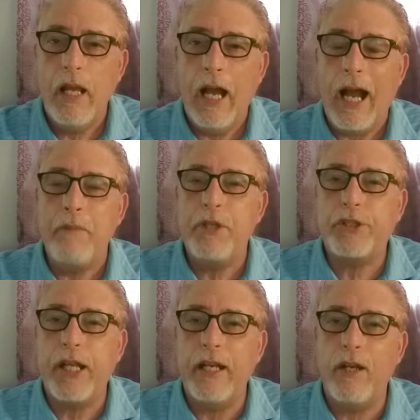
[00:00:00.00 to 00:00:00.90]
I'm just
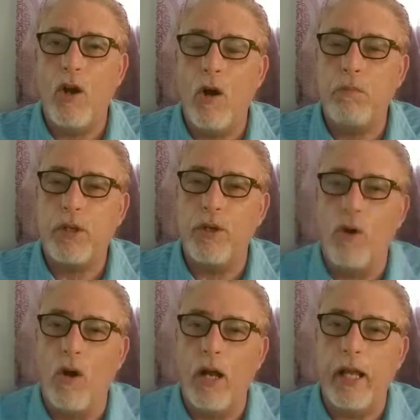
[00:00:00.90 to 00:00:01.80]
getting home,
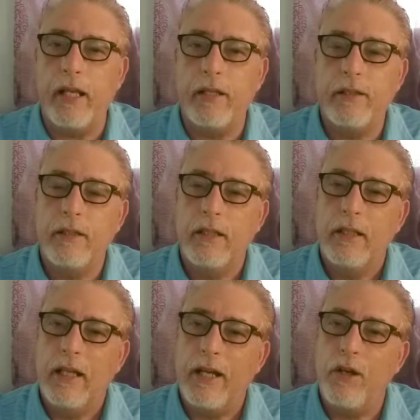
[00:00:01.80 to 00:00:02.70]
Kanoi.
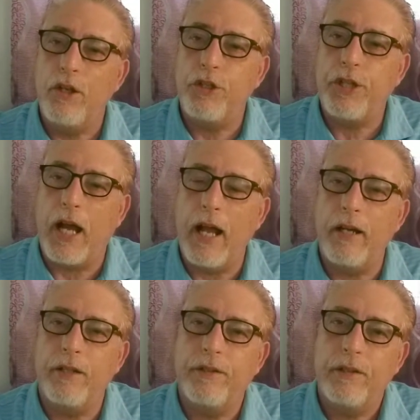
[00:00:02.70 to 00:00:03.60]
I know you're
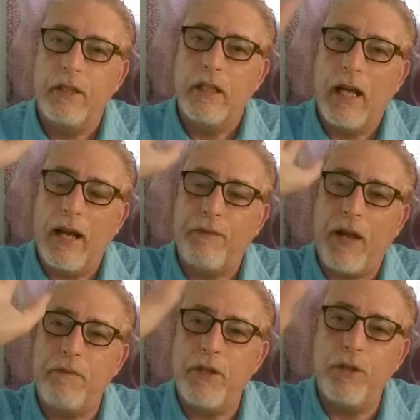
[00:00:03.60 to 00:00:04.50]
tired. High
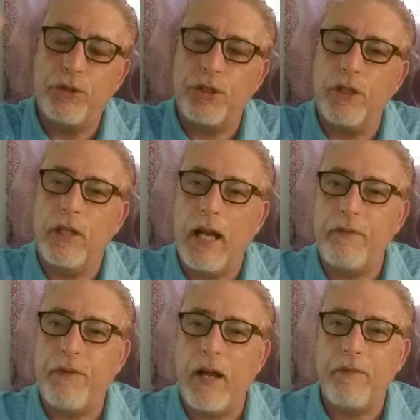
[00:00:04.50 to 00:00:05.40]
five to you, sir. High
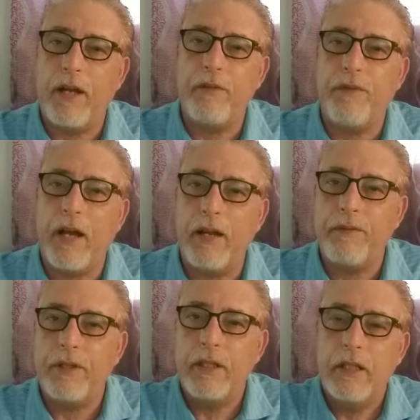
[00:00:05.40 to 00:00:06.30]
five, high five.
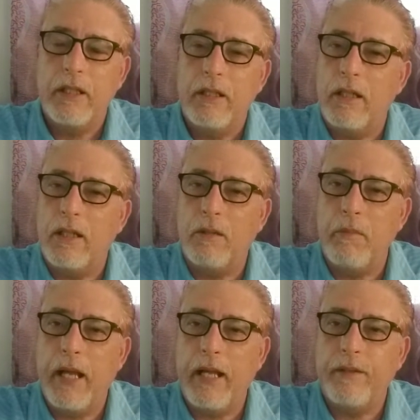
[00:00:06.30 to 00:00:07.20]

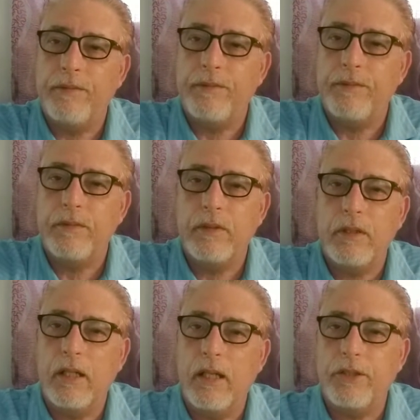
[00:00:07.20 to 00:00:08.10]
Oh, man.
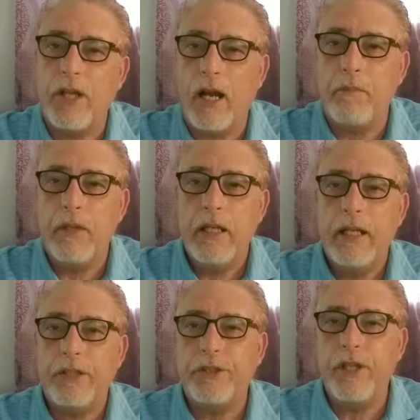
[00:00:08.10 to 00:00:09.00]
Tom,
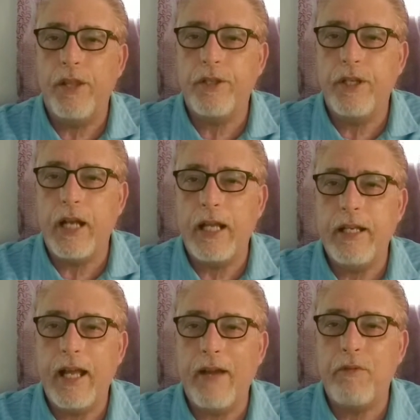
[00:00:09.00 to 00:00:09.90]
that's another good
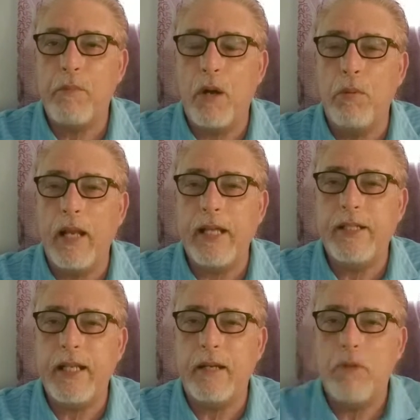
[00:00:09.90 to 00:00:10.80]
idea. Have a mobile
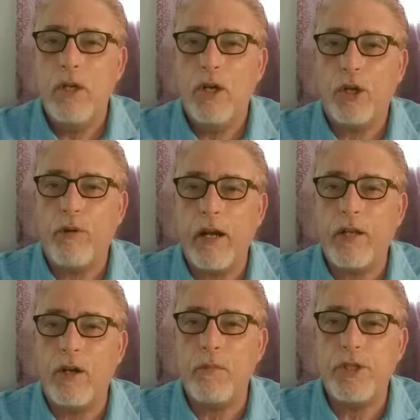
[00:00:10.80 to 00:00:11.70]
ATM or credit
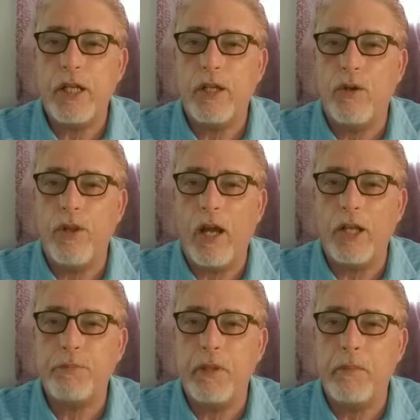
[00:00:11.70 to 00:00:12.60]
card machine. Go to the
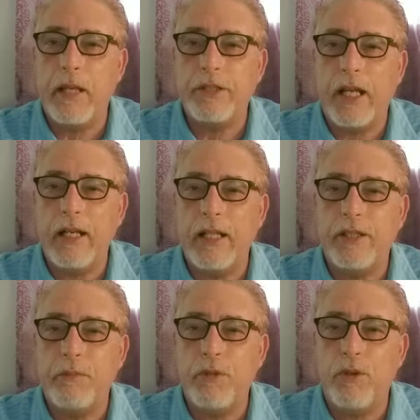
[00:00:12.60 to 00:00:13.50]
hospital bedside and let
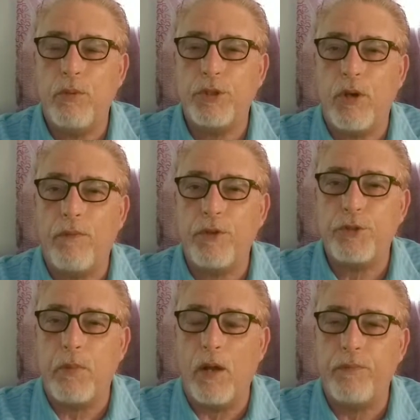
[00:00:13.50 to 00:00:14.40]
them do a withdrawal for a
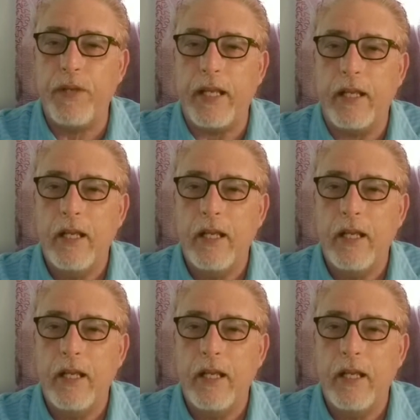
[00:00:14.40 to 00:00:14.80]
small fee.